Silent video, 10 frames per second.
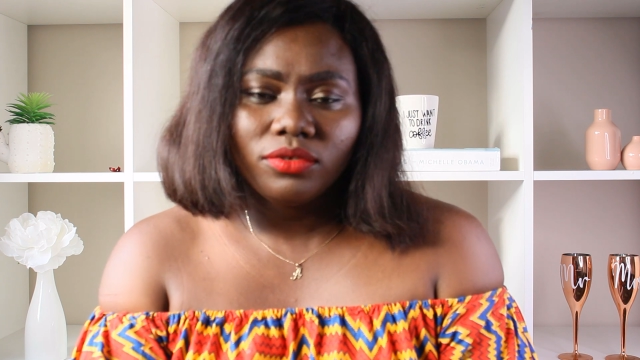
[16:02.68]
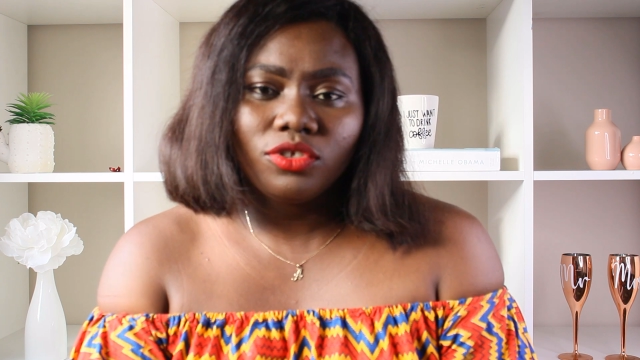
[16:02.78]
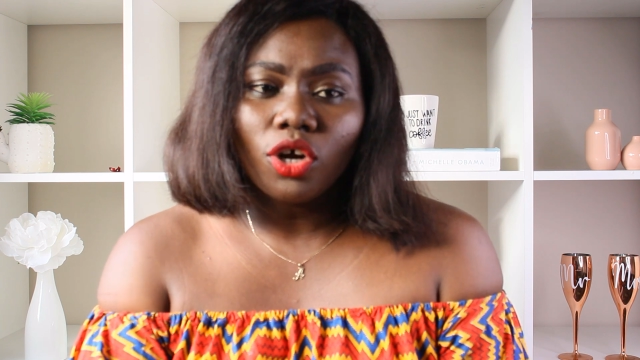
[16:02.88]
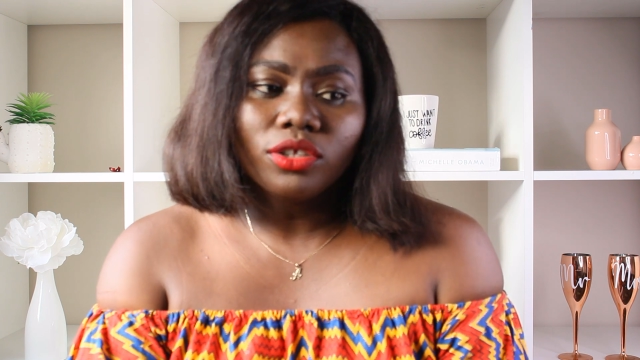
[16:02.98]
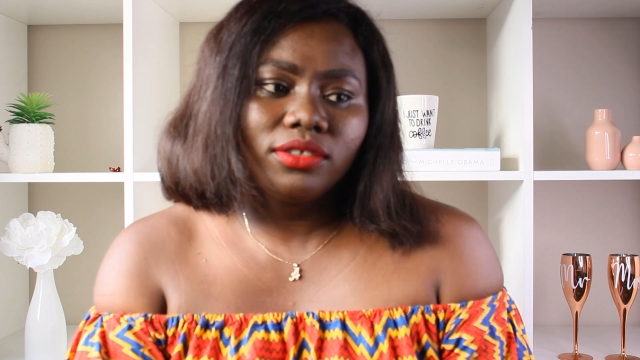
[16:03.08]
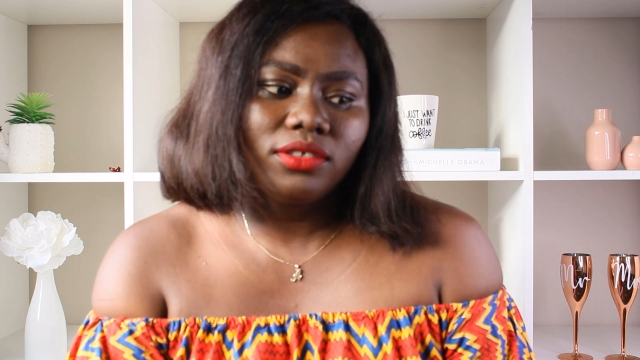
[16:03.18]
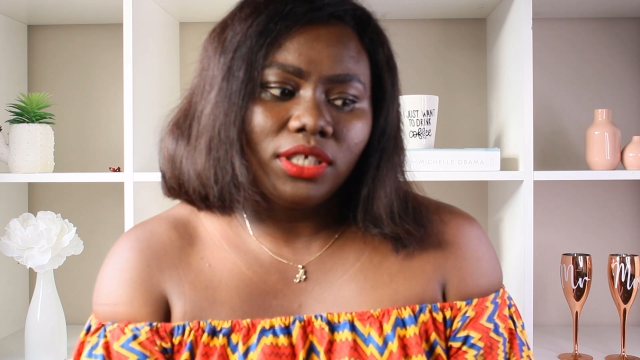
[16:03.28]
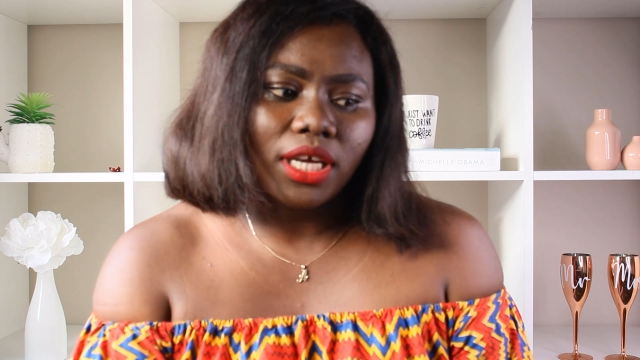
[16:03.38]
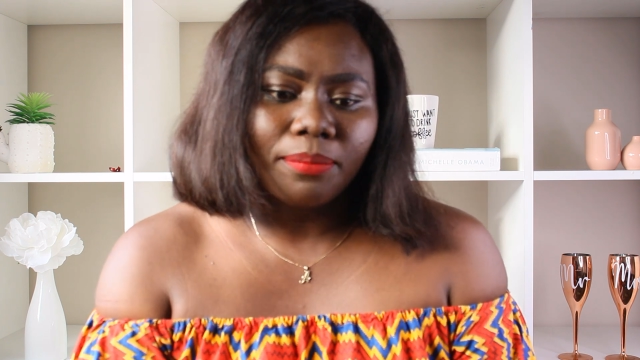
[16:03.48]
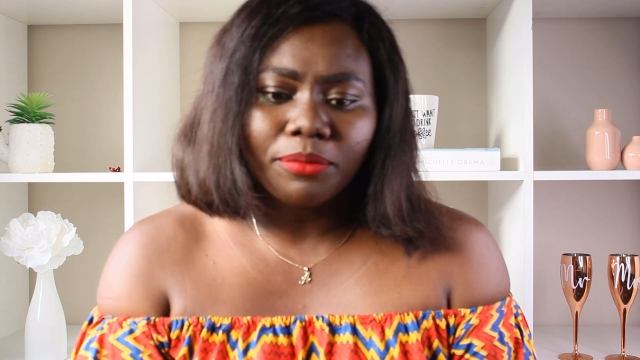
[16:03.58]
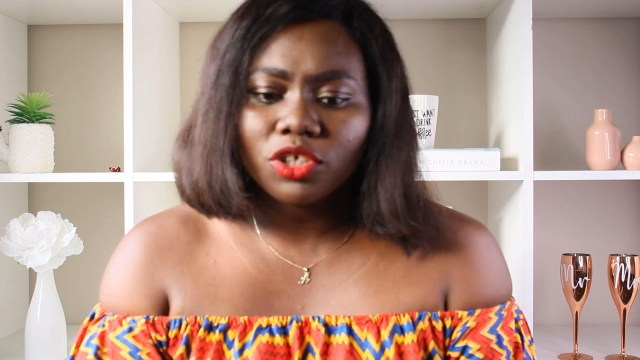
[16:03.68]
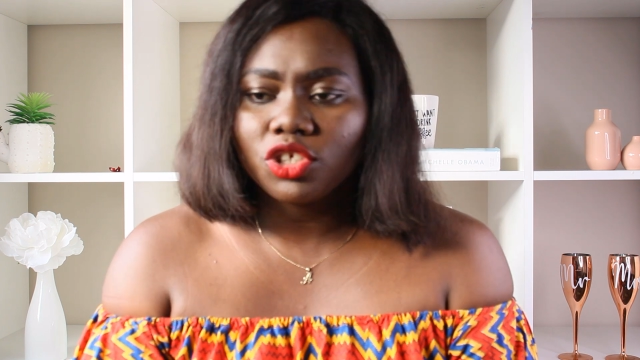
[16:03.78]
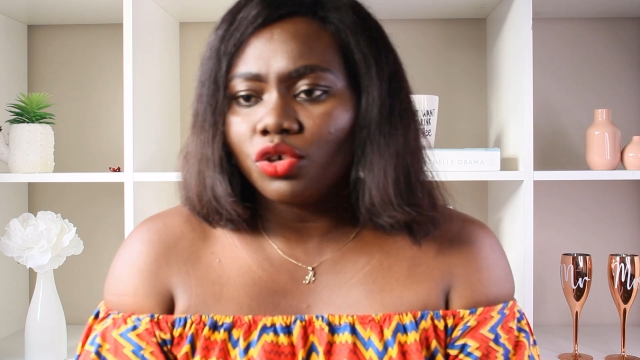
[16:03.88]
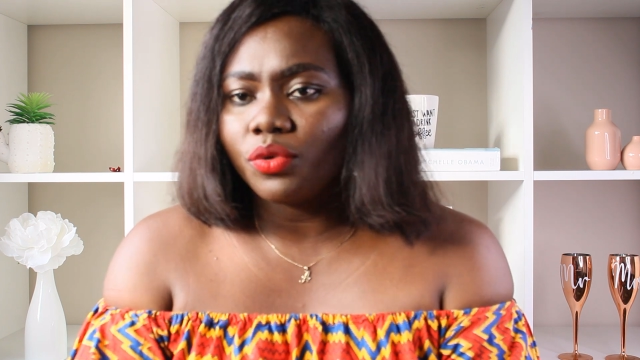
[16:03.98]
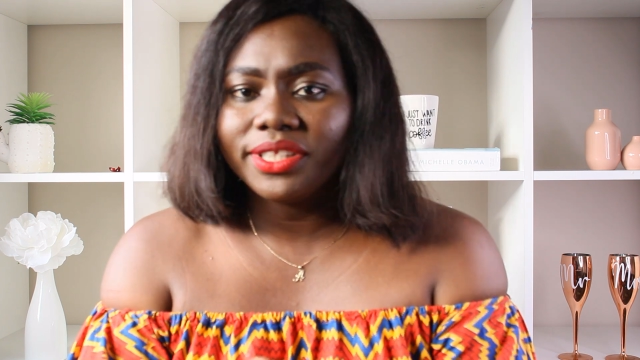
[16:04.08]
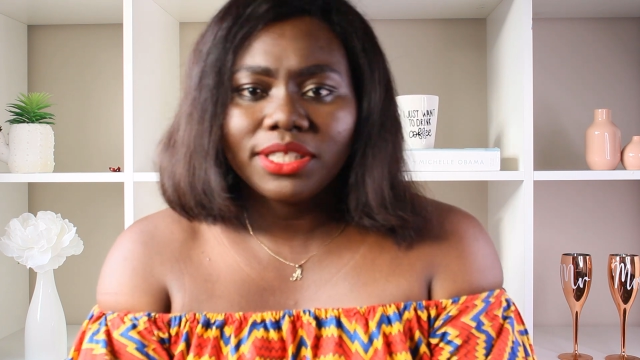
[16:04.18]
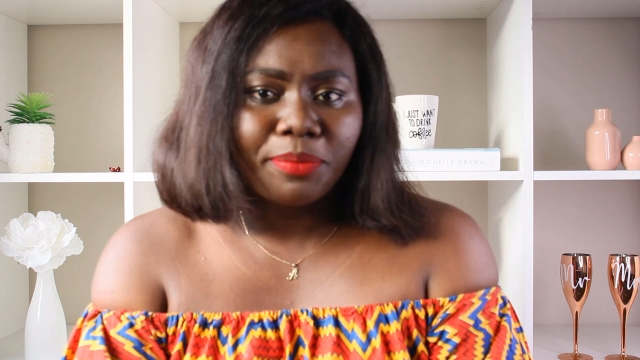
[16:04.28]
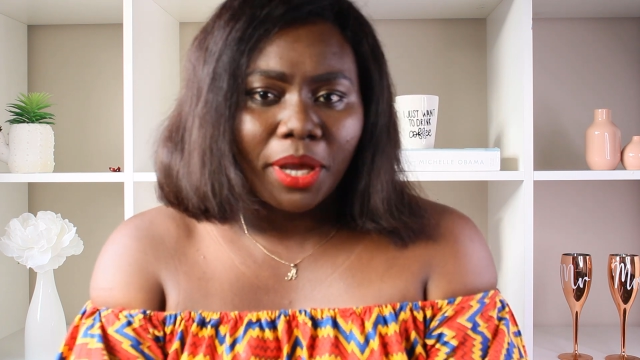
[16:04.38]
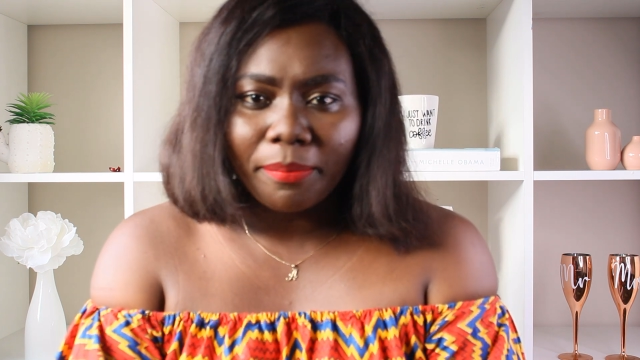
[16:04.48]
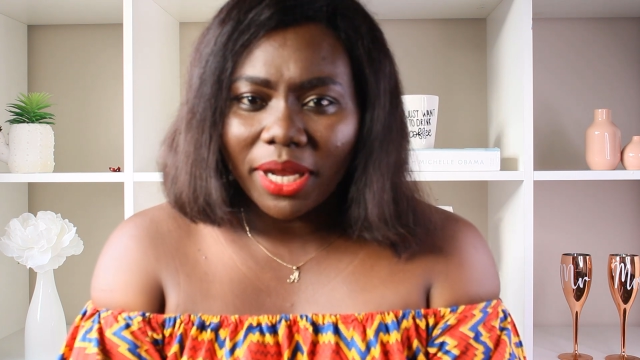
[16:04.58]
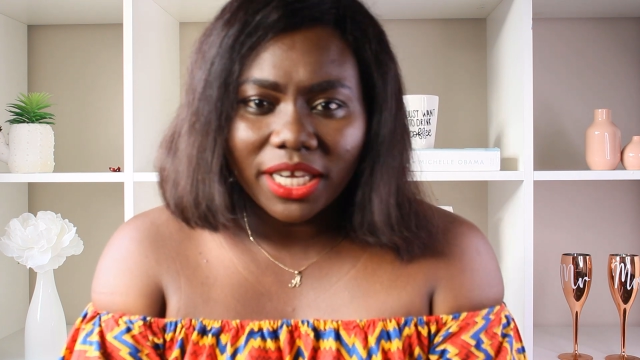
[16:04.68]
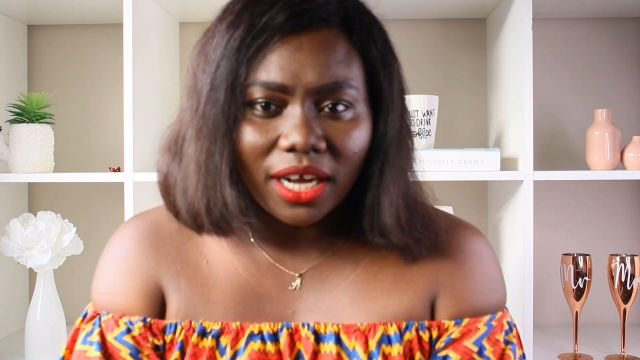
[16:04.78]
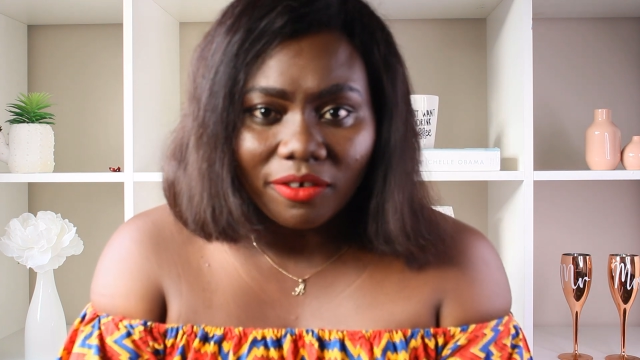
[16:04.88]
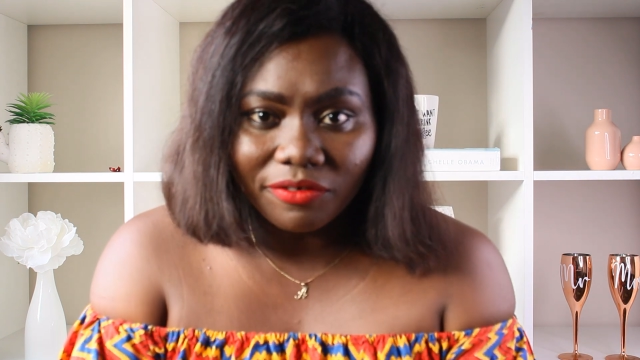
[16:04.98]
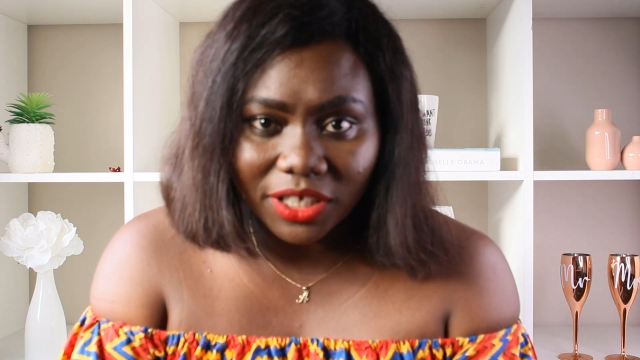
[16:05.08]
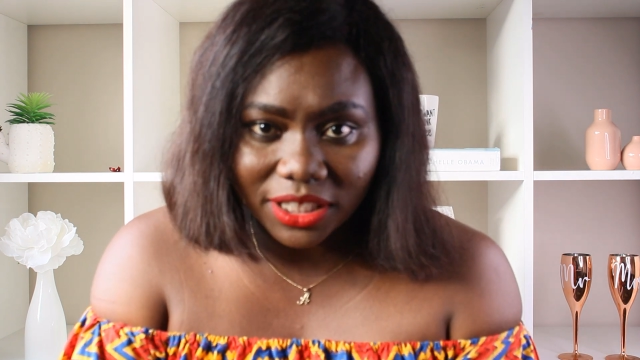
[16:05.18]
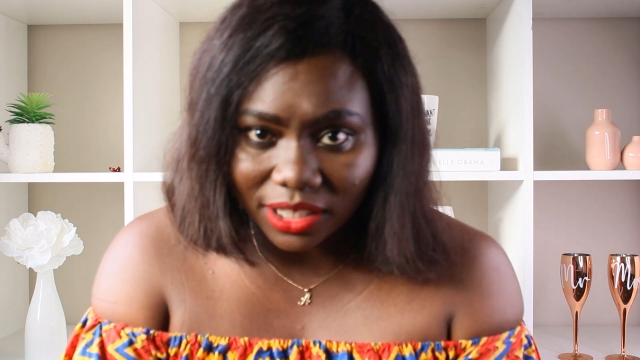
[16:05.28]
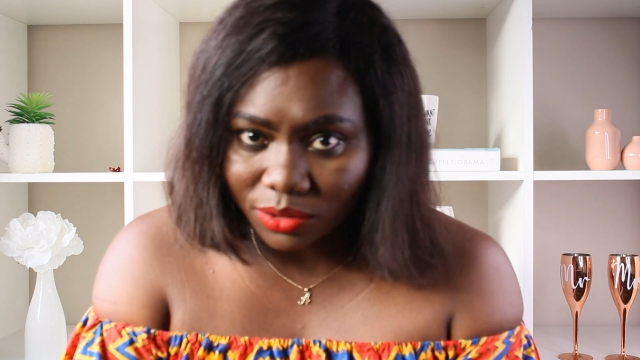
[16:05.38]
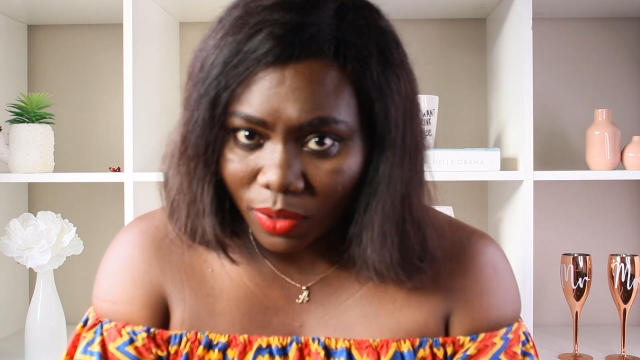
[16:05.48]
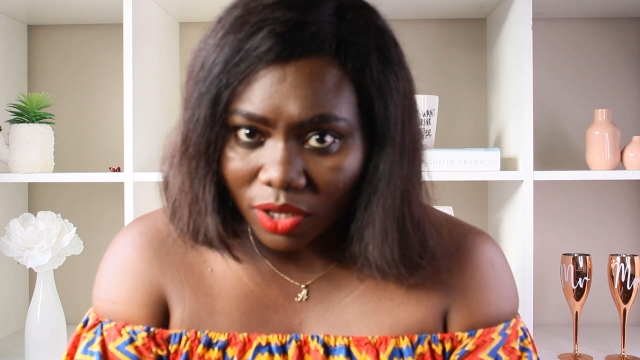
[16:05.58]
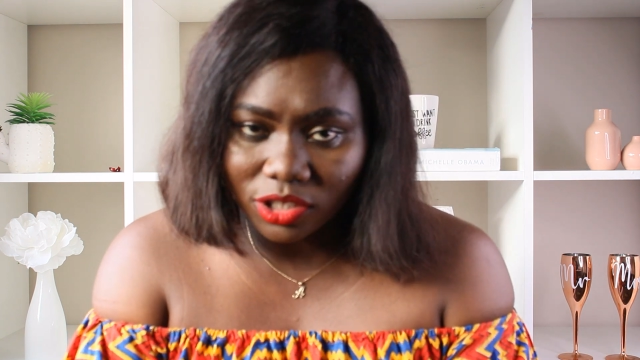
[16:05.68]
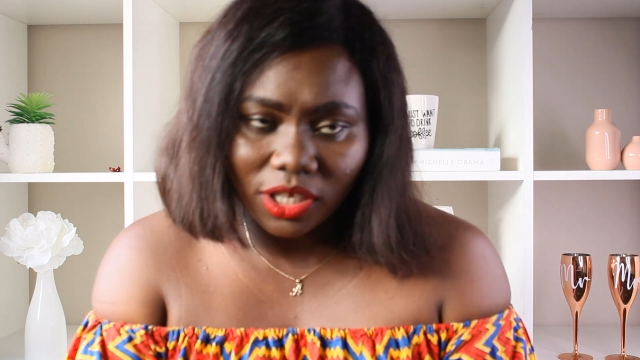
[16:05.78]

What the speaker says: not the, because you're going to pay medical fees as well.